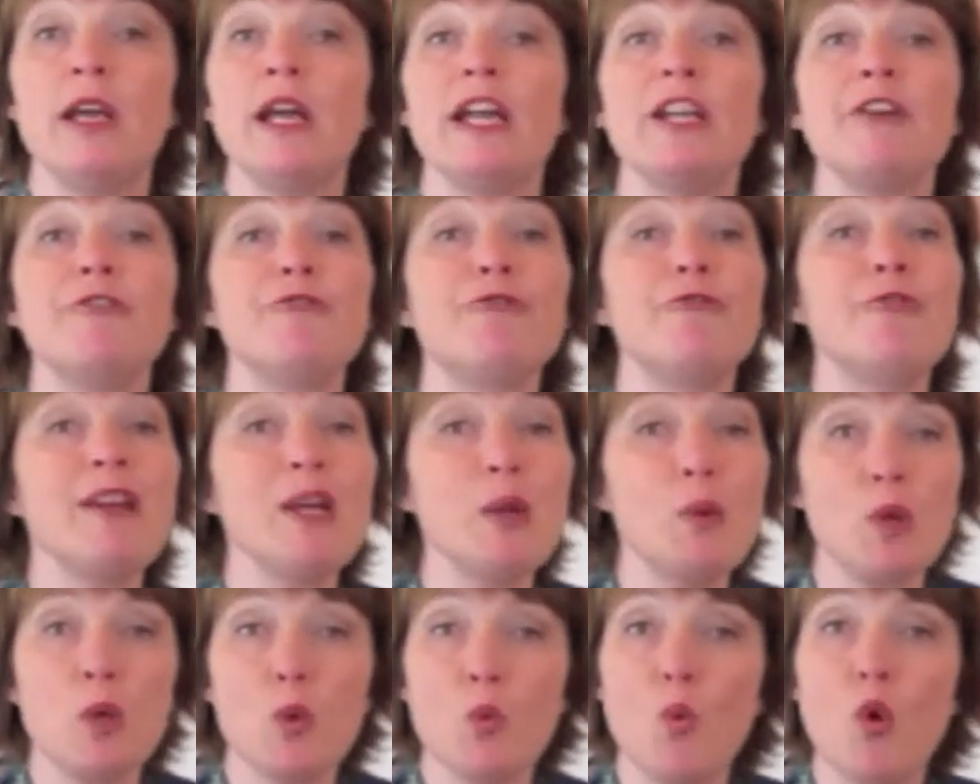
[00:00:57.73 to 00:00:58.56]
and
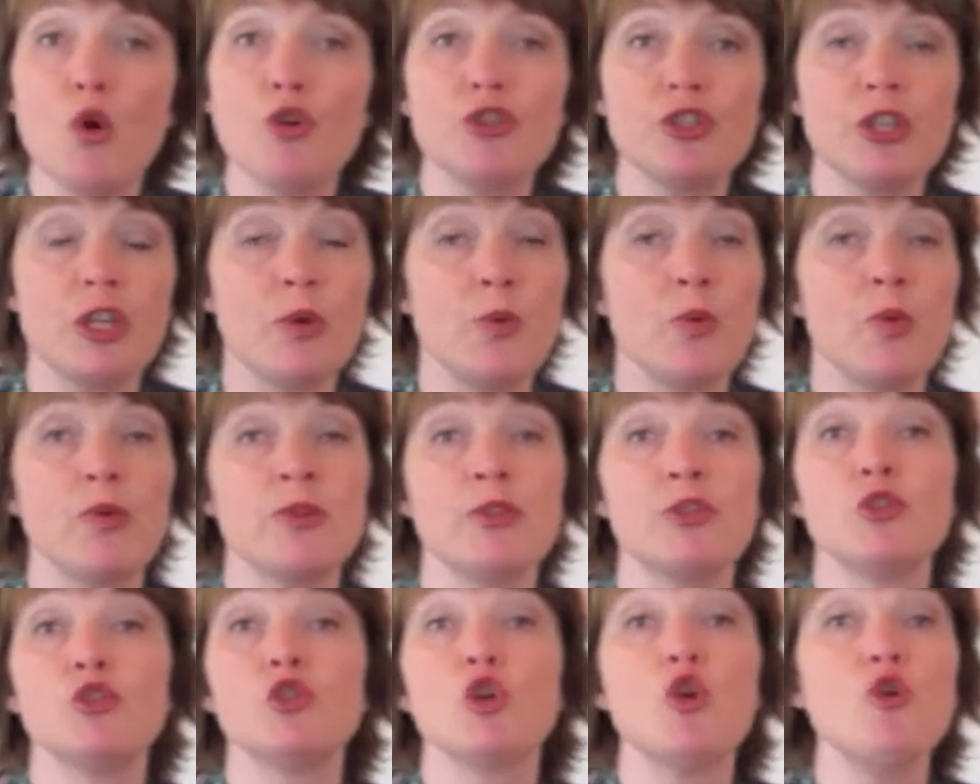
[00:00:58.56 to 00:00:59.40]
frequent washing with
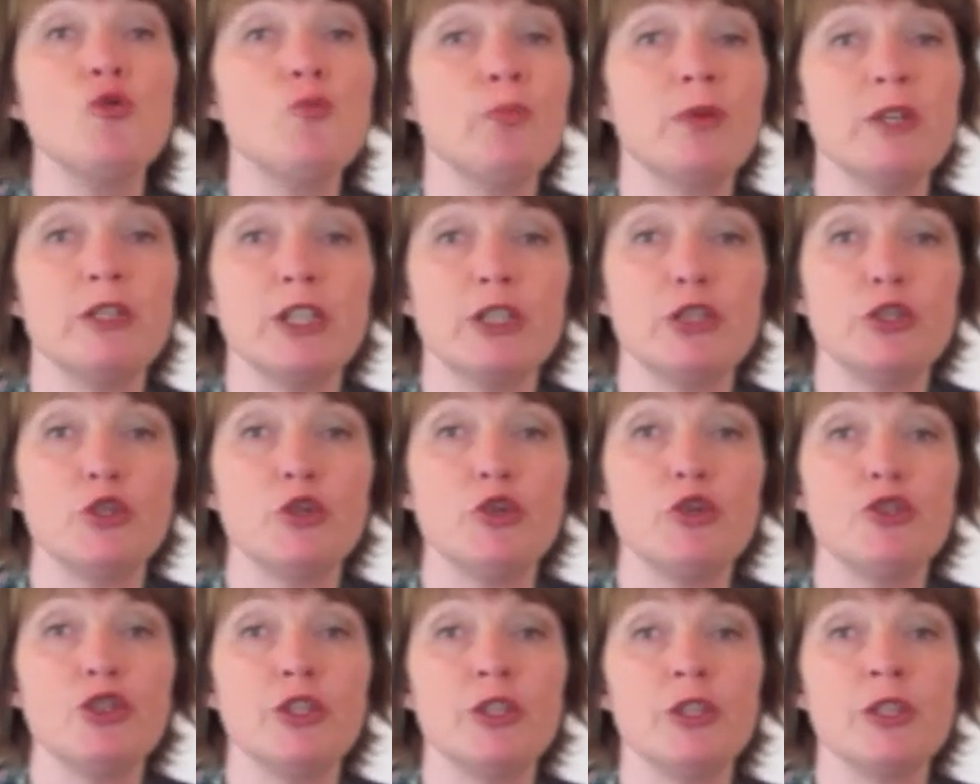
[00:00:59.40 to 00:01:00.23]
soap and
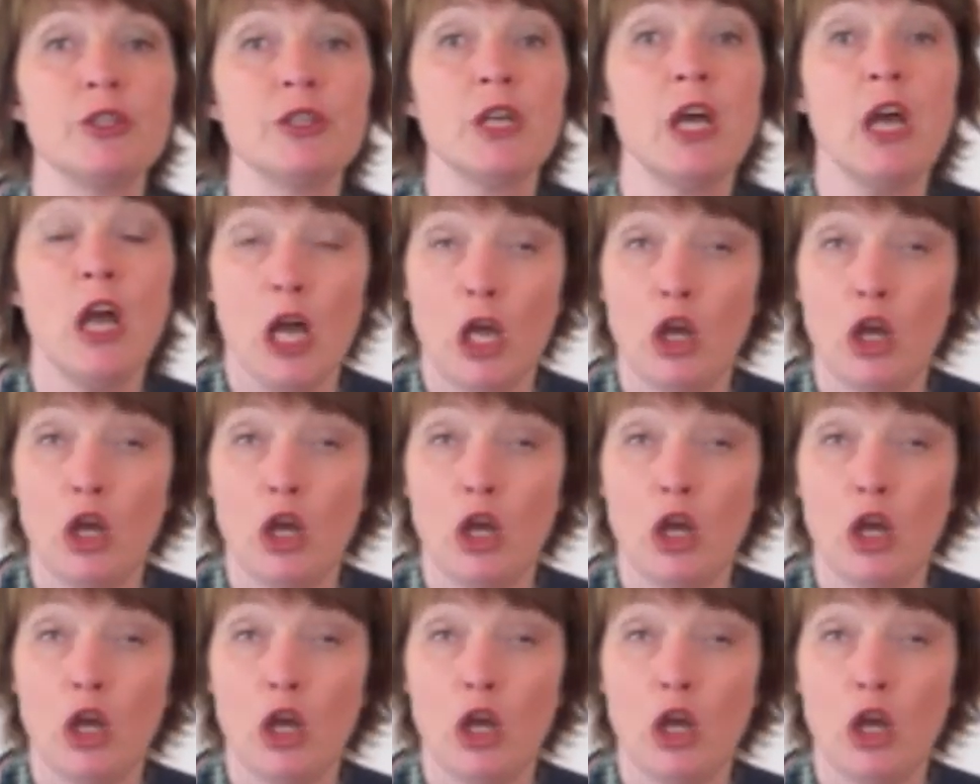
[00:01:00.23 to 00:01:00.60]
detergents,